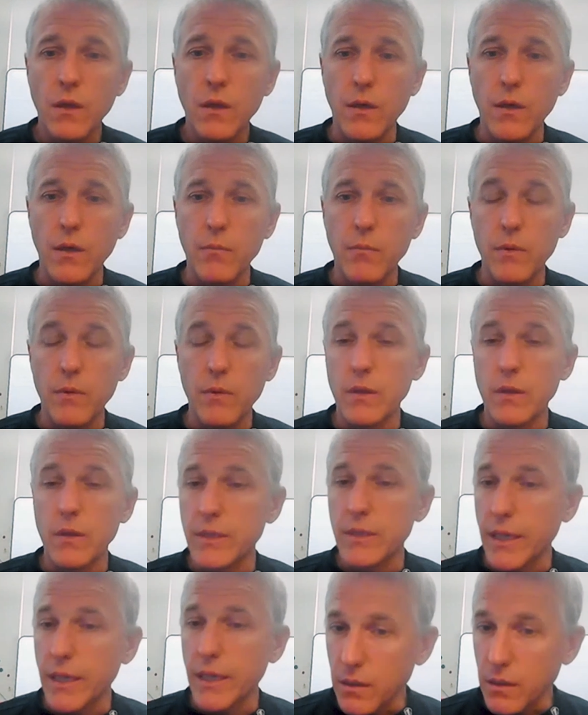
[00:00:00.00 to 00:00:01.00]

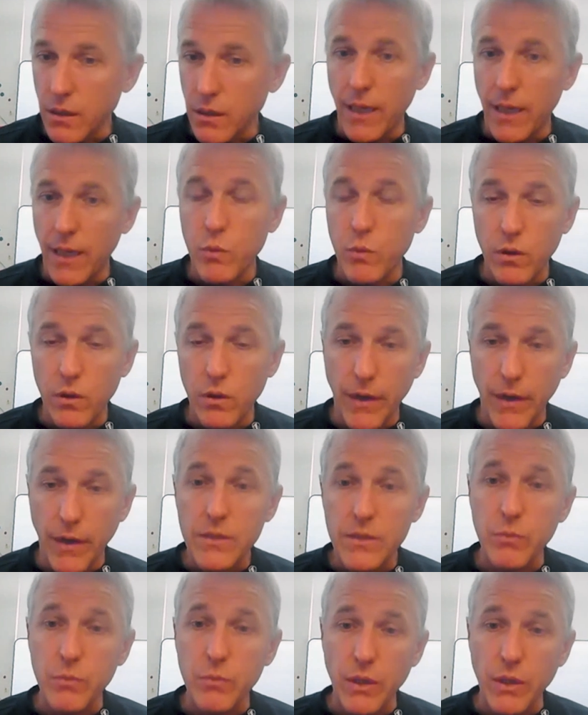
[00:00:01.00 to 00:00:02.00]
That takes a lot more
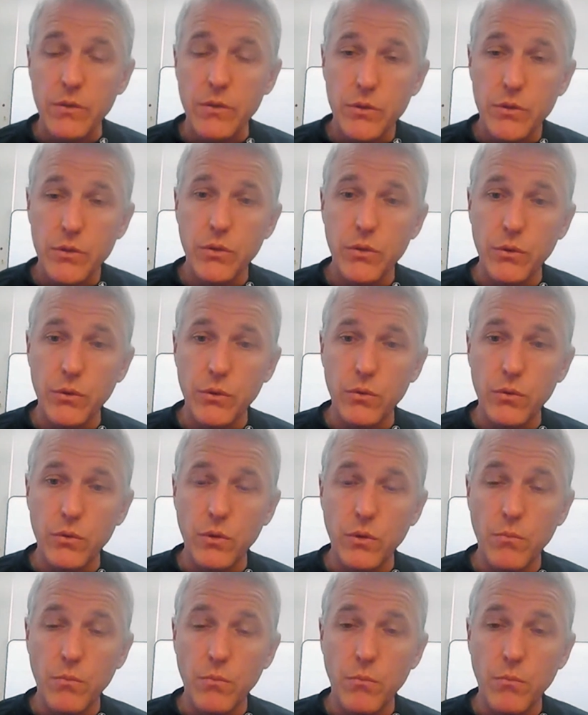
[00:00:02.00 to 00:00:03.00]
investment
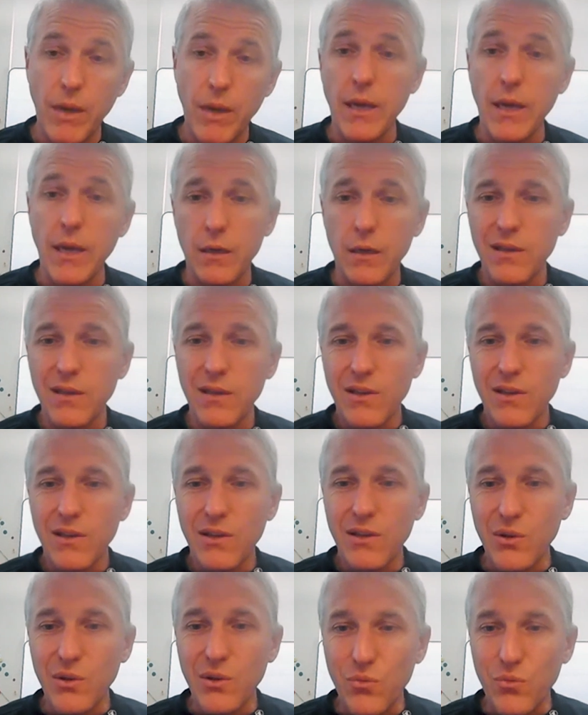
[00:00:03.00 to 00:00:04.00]
to make,
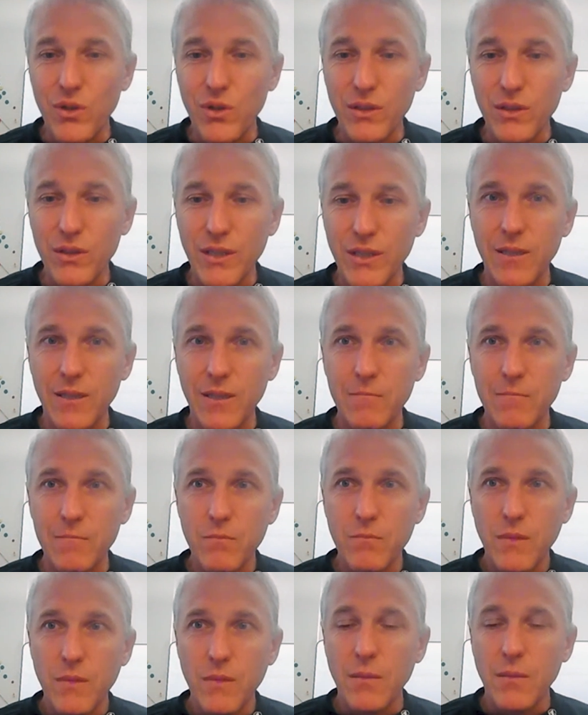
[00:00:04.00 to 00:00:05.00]
really
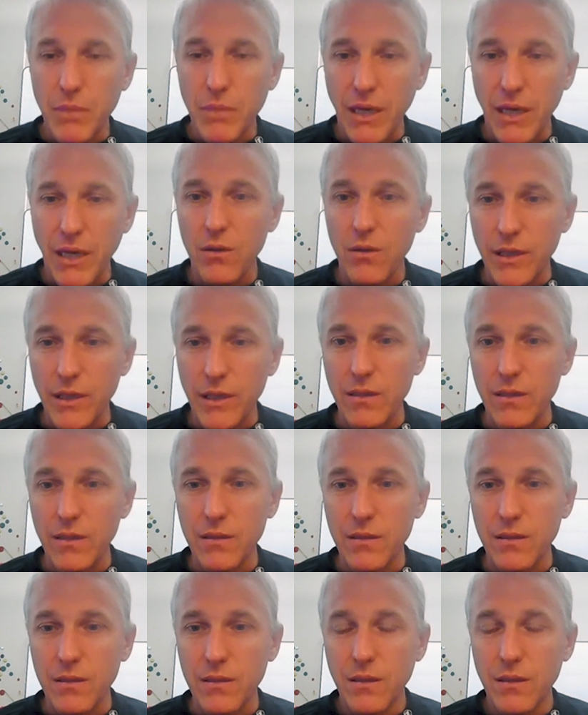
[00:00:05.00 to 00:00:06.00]

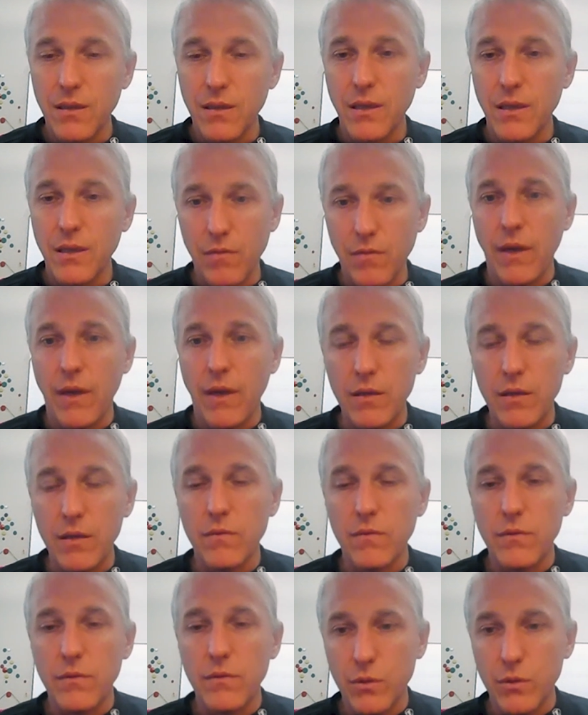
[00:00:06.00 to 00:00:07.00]
compelling,
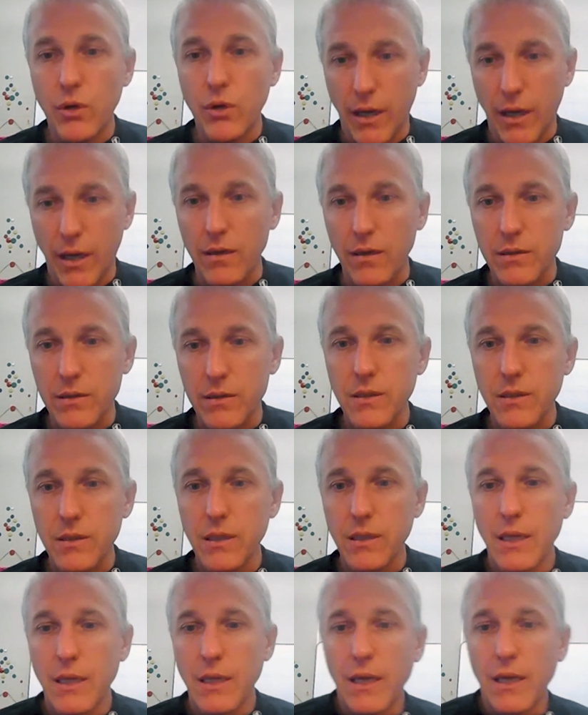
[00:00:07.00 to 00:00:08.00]
innovative new products,
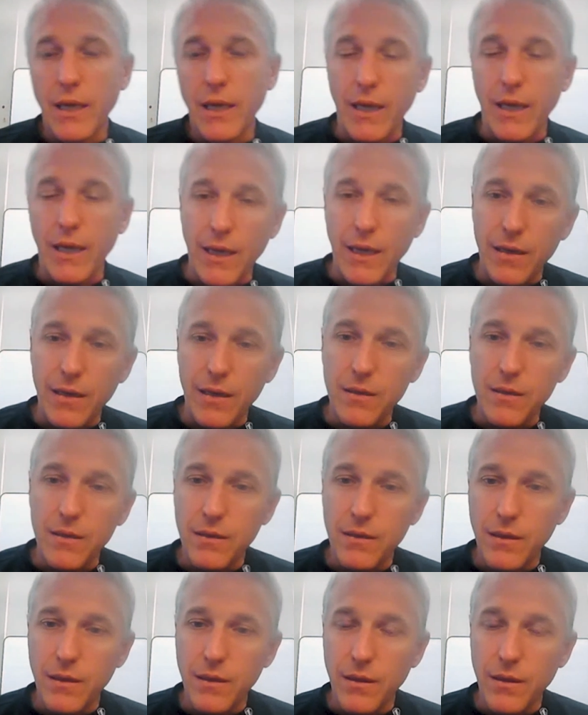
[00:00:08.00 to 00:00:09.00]
and
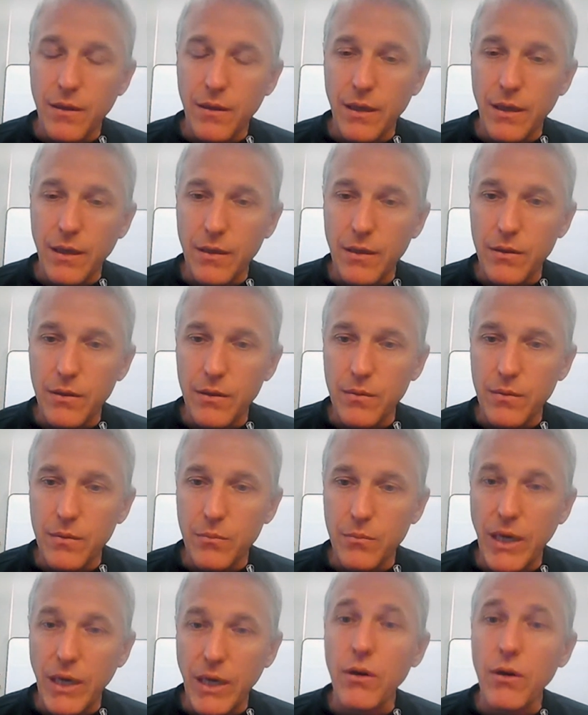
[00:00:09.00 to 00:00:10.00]
that
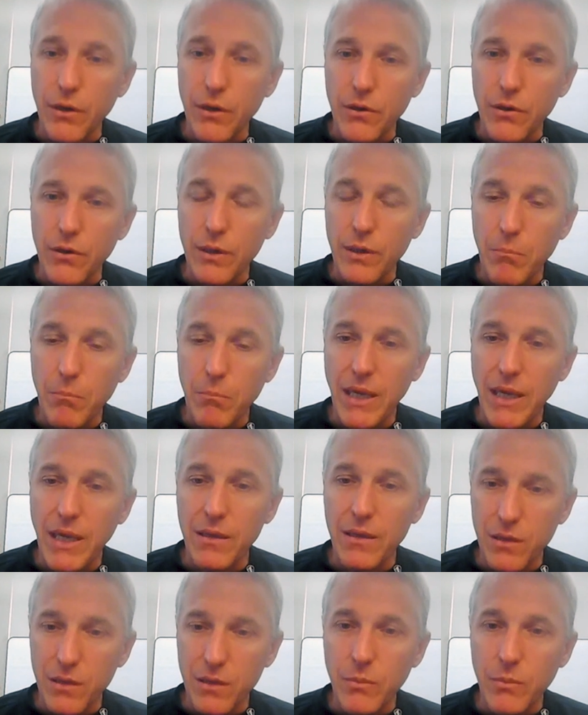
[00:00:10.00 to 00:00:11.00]
the barrier
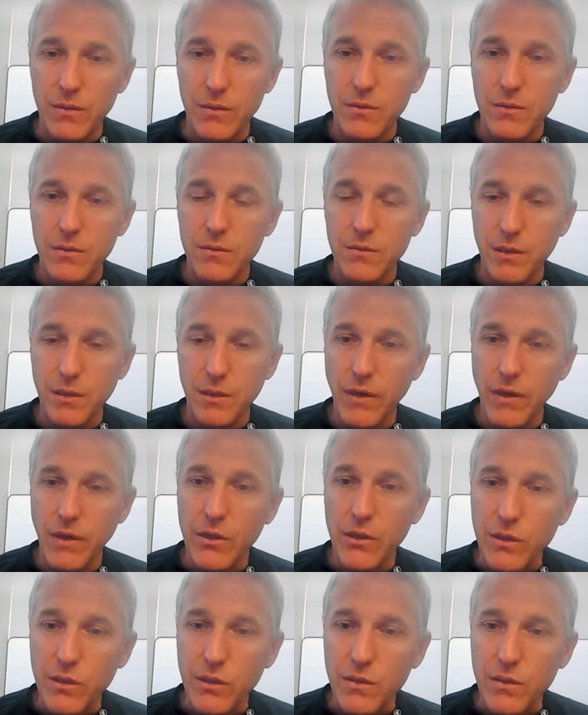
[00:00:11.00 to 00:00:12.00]
may limit
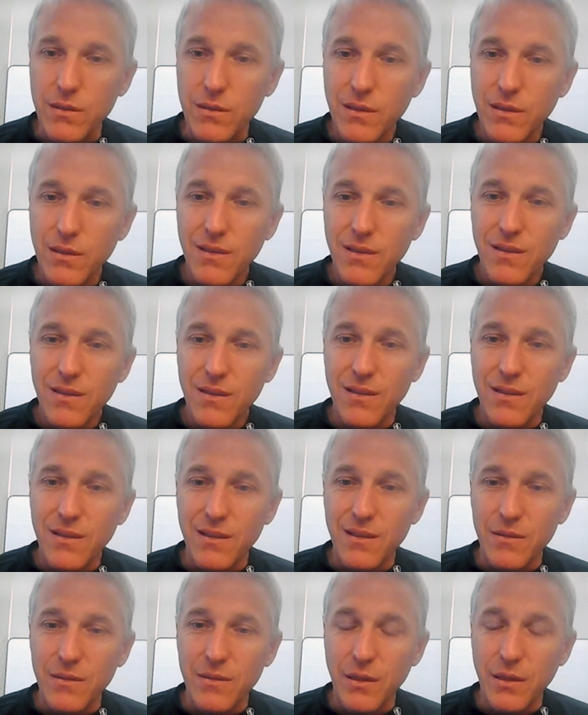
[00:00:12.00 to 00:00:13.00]
innovation
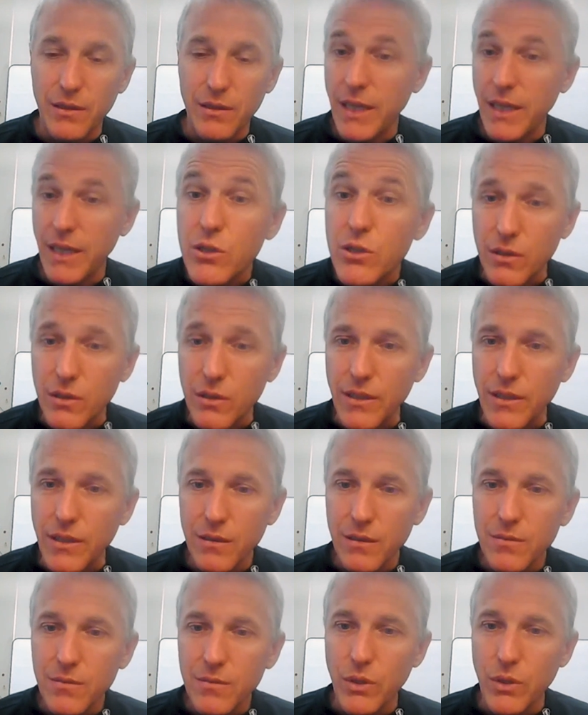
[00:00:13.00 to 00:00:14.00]

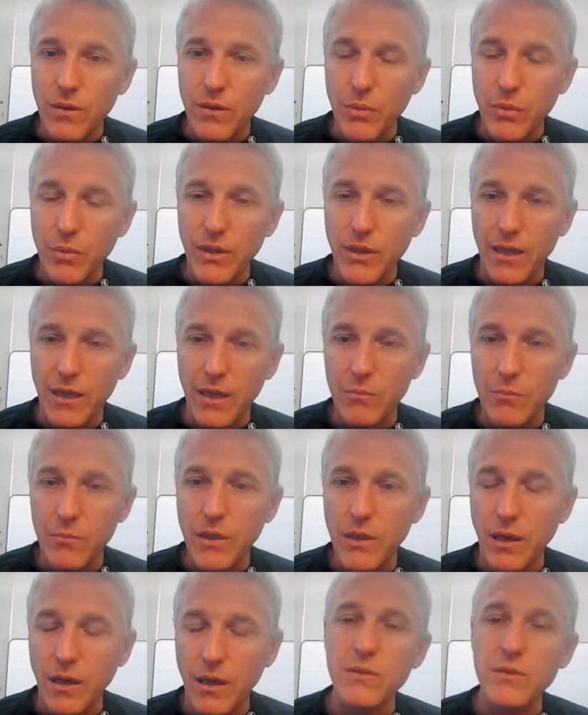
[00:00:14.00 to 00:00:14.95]
unintentionally, but that can be a